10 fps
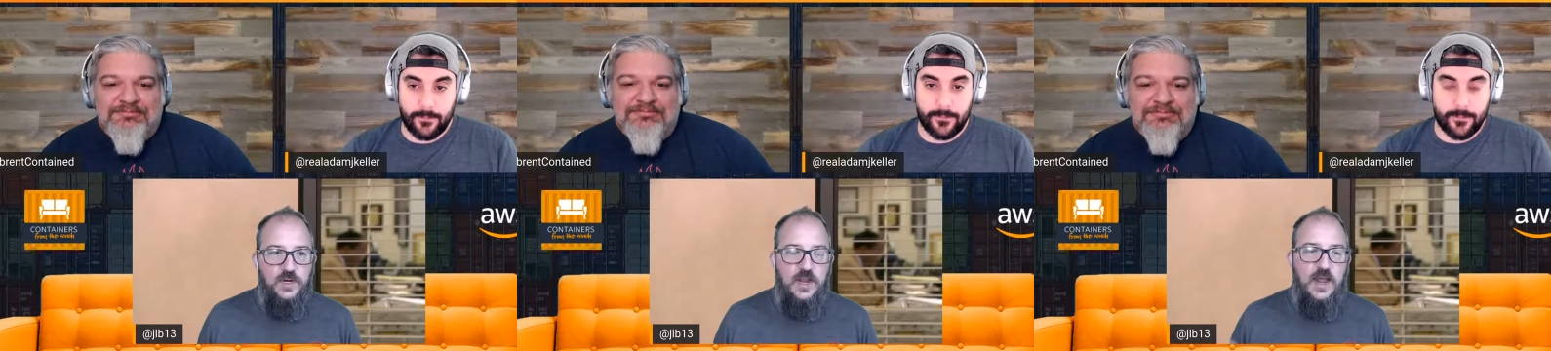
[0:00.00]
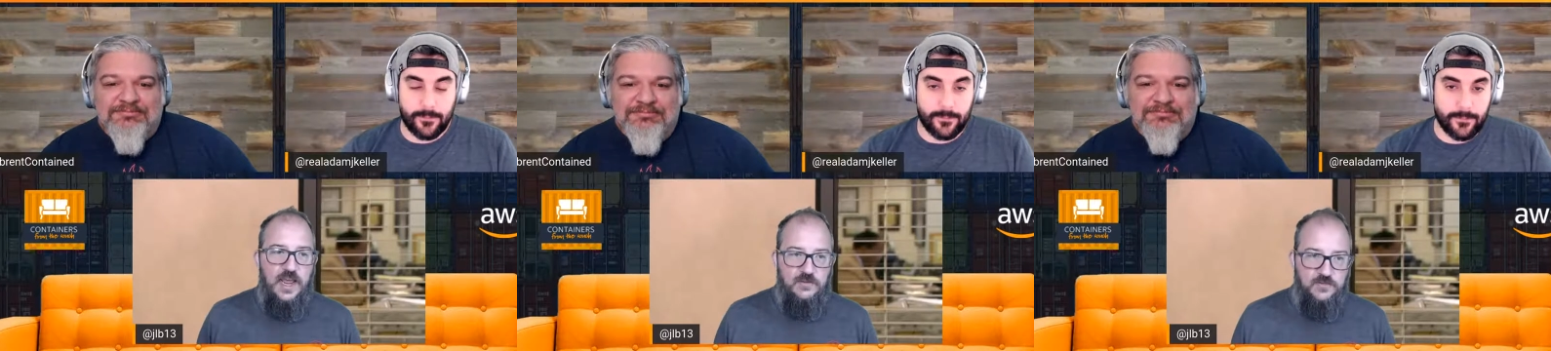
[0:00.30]
Speaker 1: to not
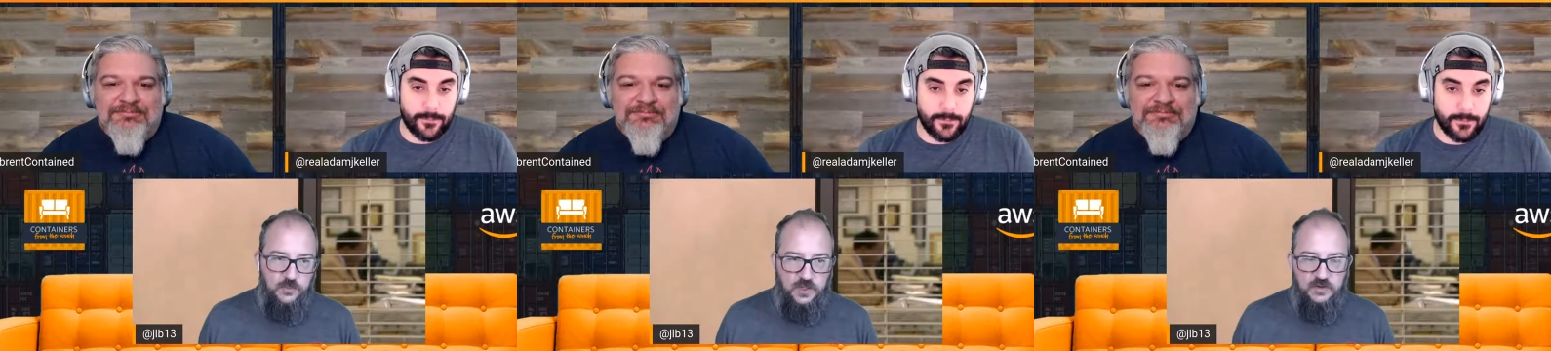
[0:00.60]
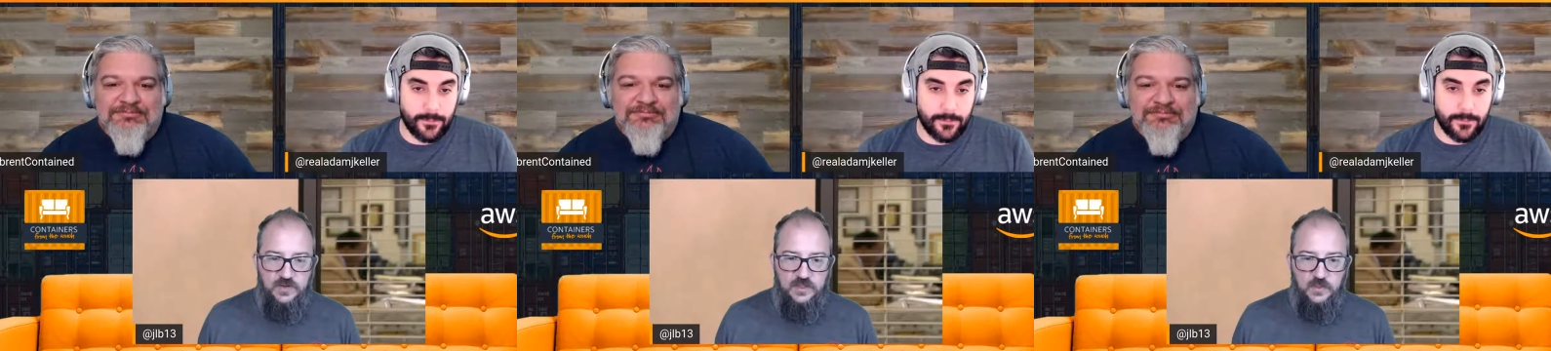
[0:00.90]
have to
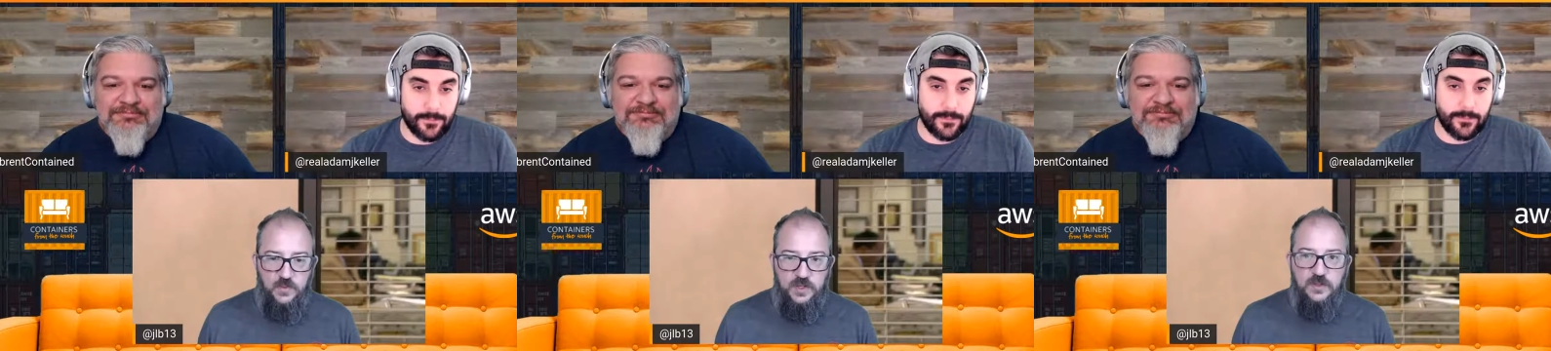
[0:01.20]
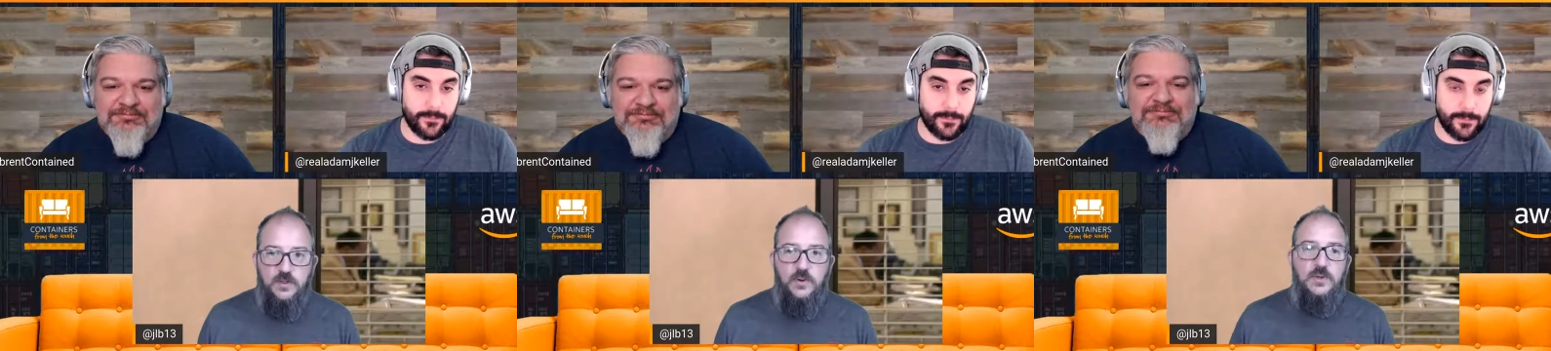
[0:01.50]
reinvent the
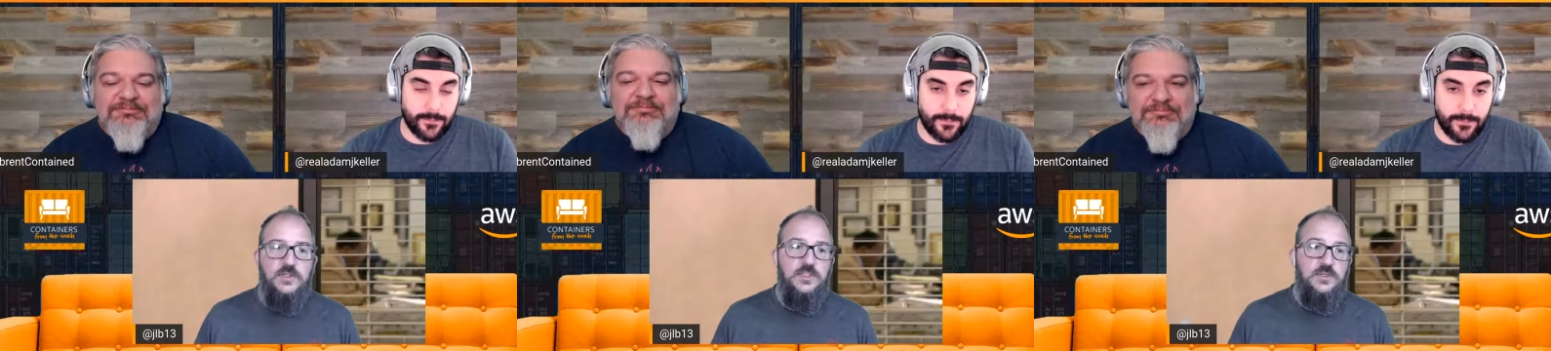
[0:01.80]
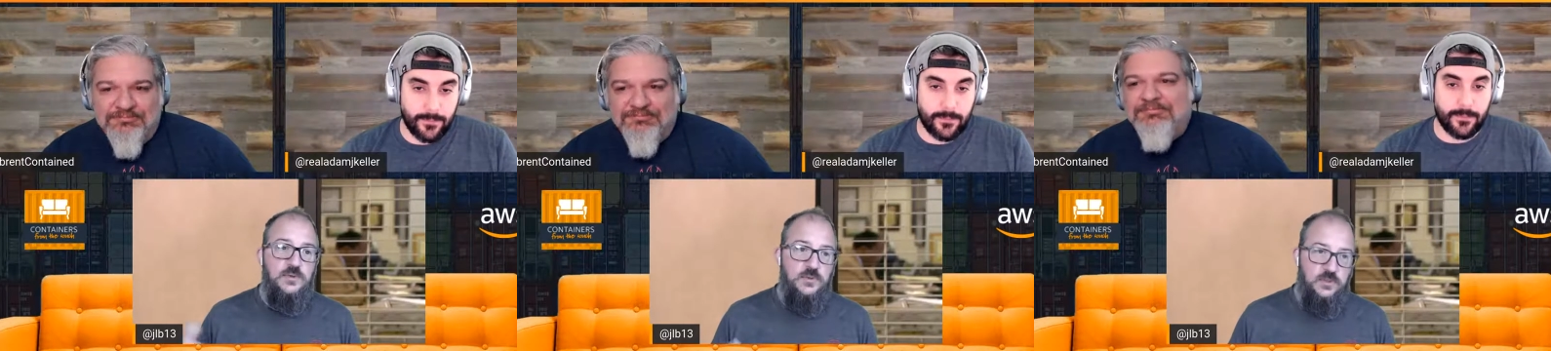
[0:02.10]
wheel or
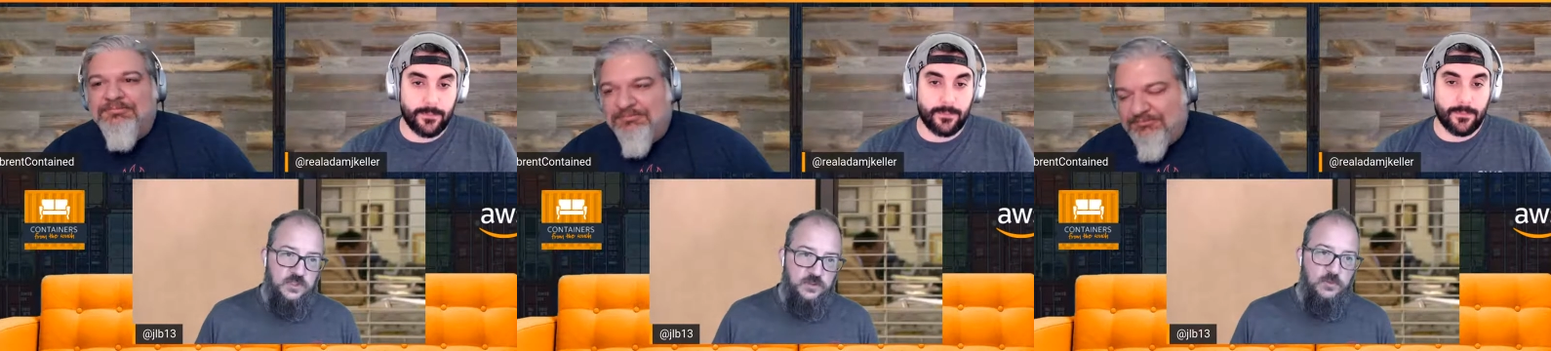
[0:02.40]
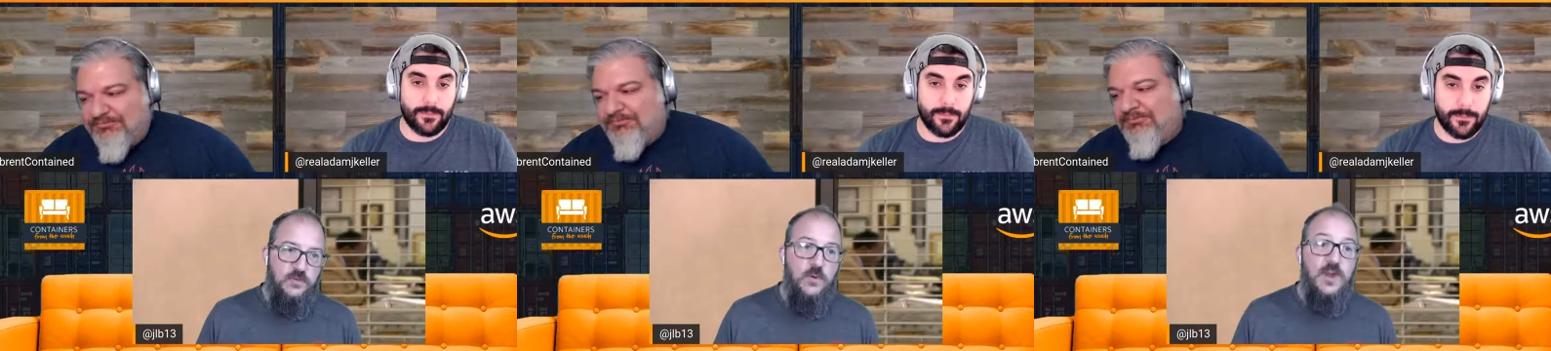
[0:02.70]
to to
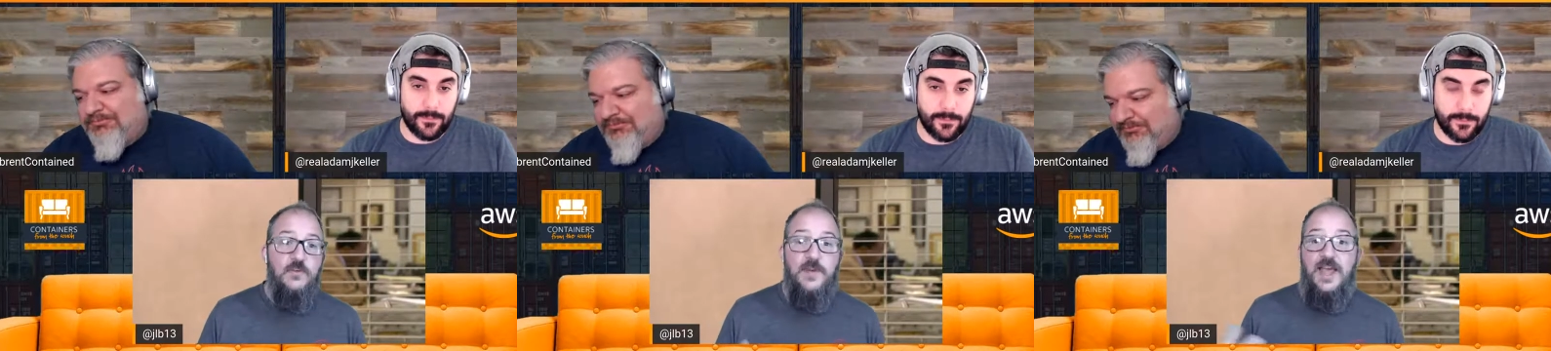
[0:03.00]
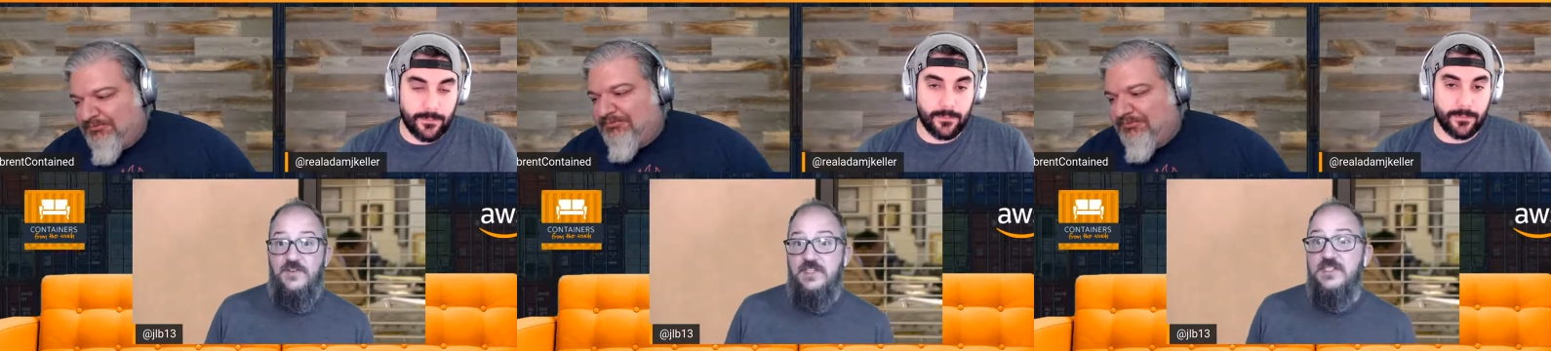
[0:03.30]
move away from
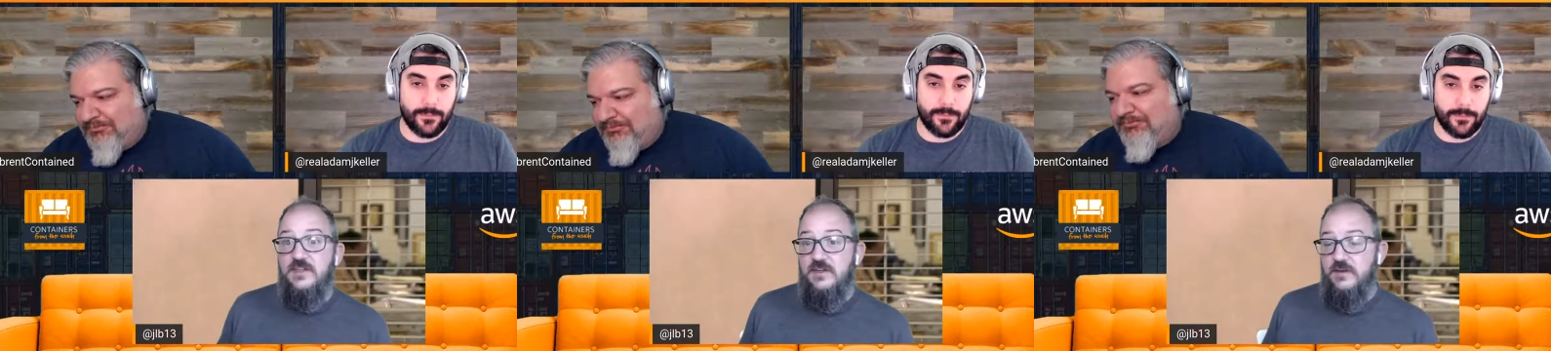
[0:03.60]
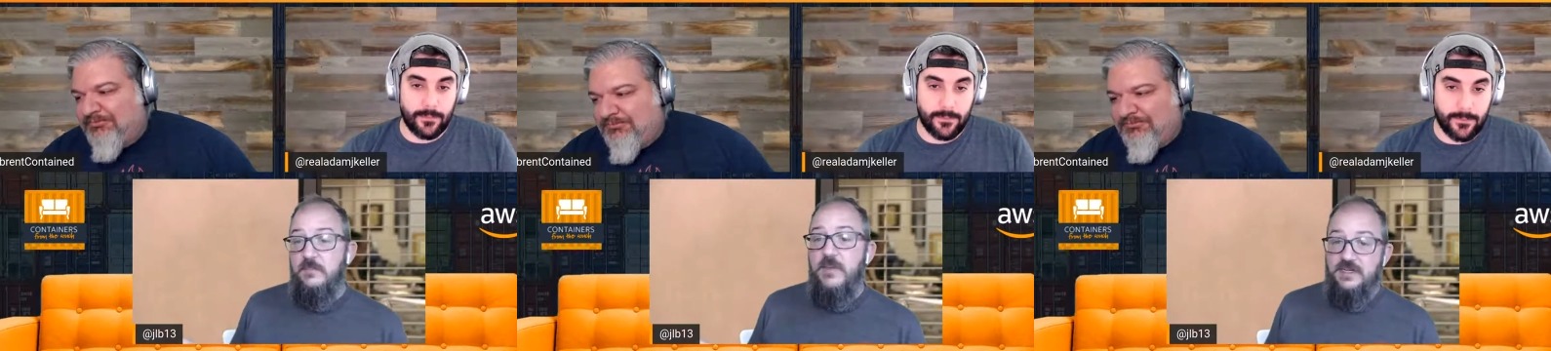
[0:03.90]
having to
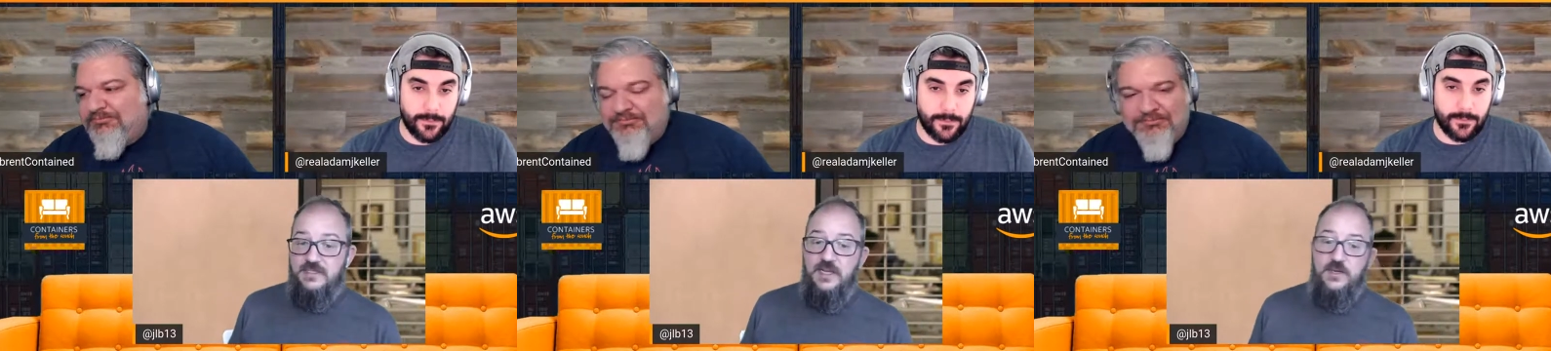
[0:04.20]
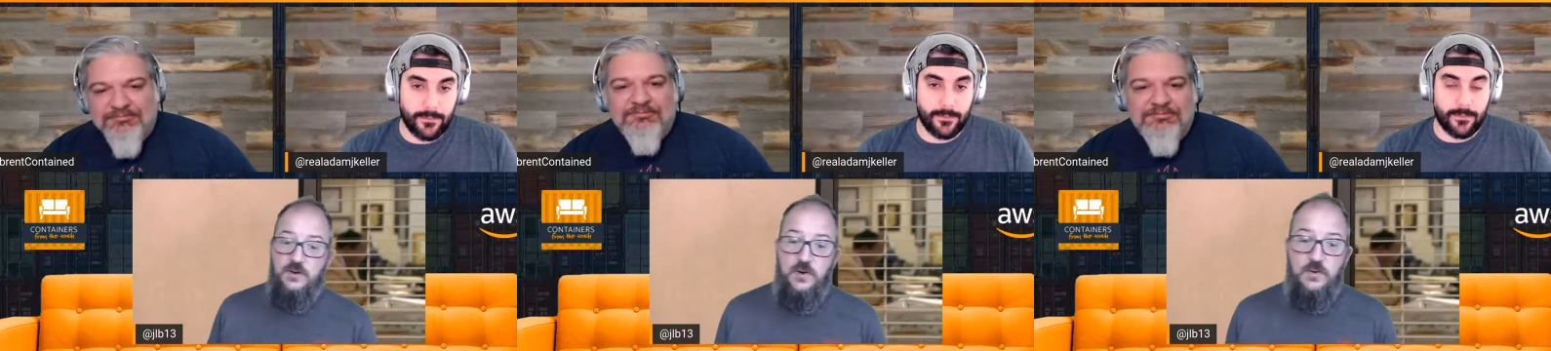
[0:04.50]
maintain
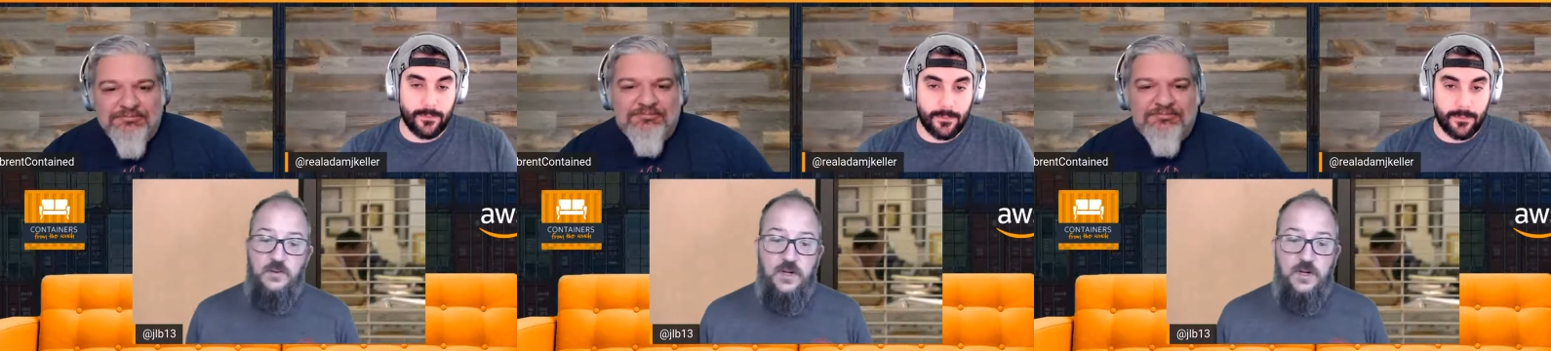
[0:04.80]
your own